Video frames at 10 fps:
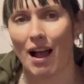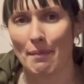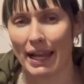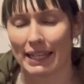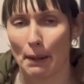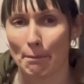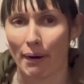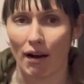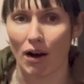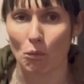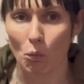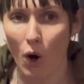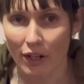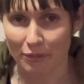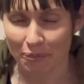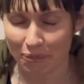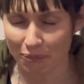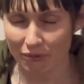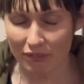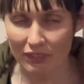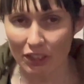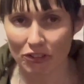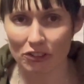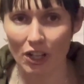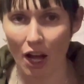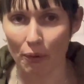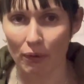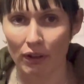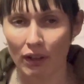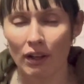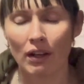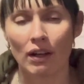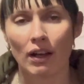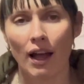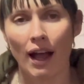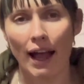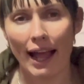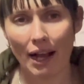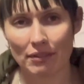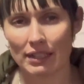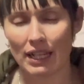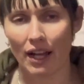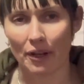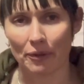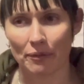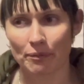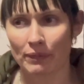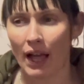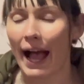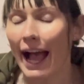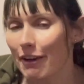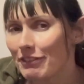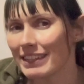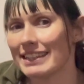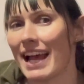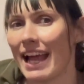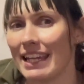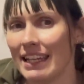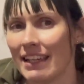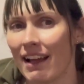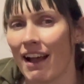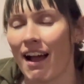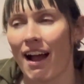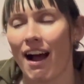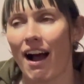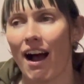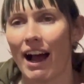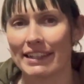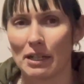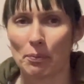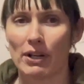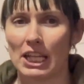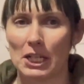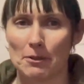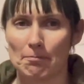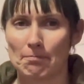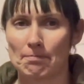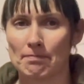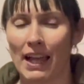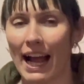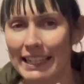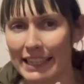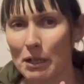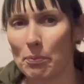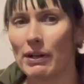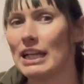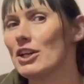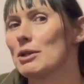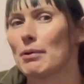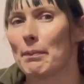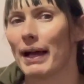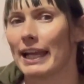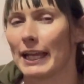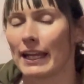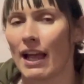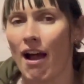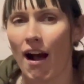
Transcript: I made in part one. So how did it go? I have to say, I did pretty good. I did pretty good on my packing.